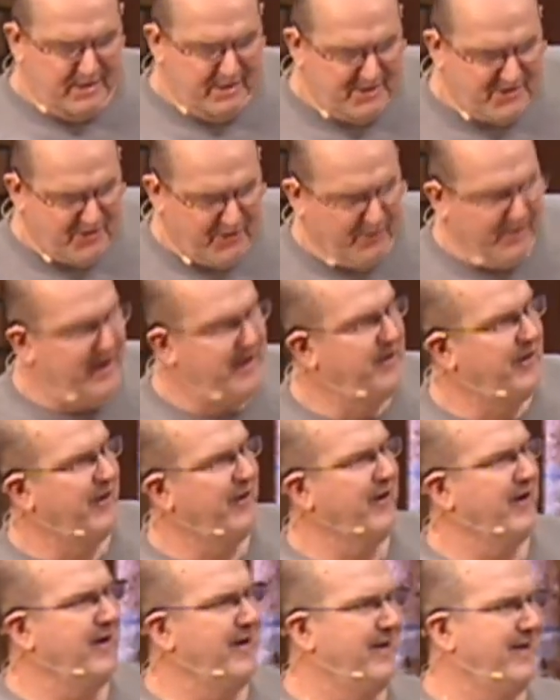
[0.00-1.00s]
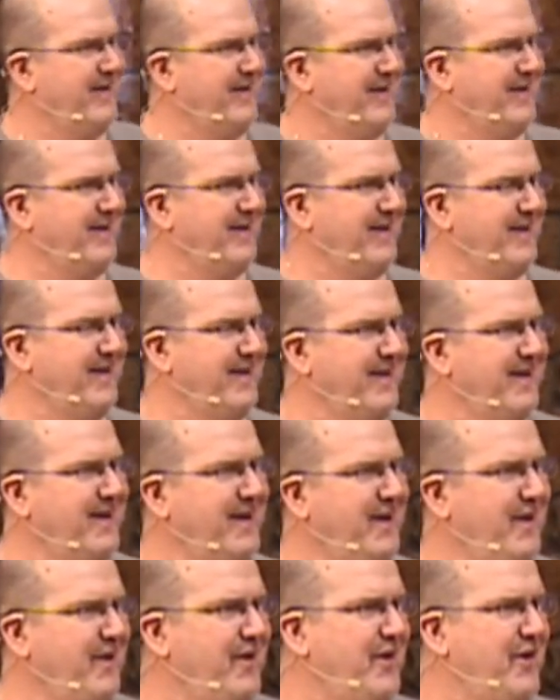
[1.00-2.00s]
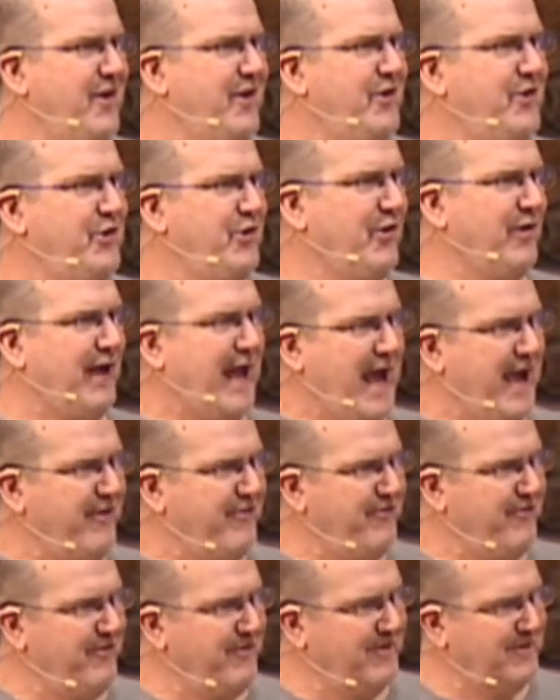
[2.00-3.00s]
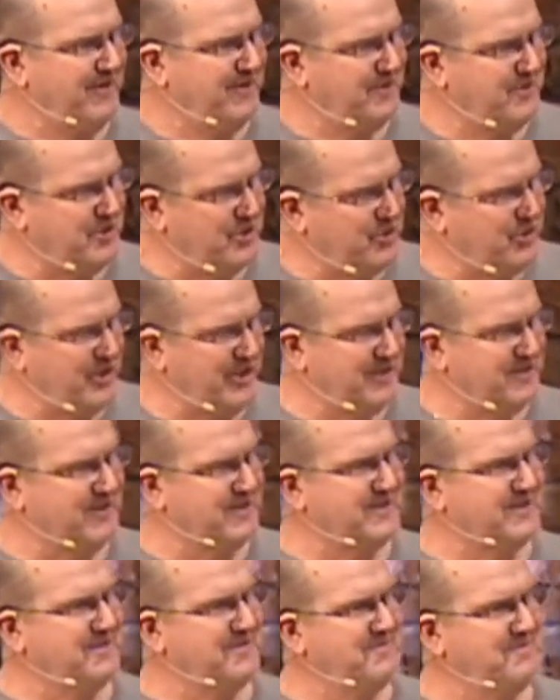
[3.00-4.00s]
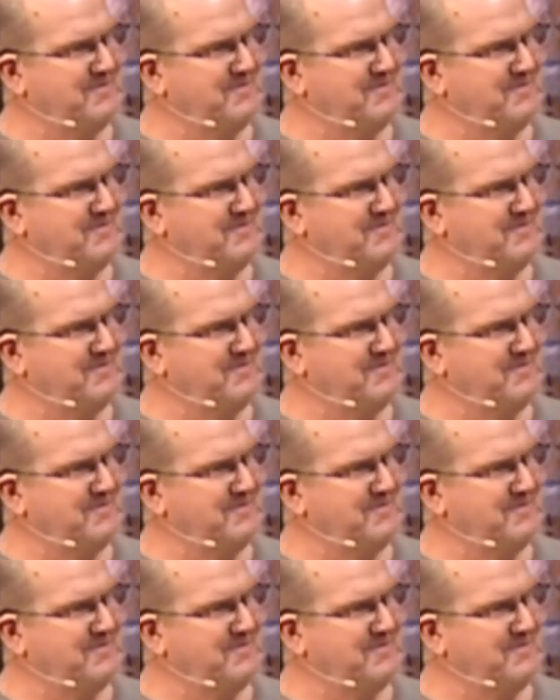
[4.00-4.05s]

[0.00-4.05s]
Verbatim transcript: Surrender your life to Jesus.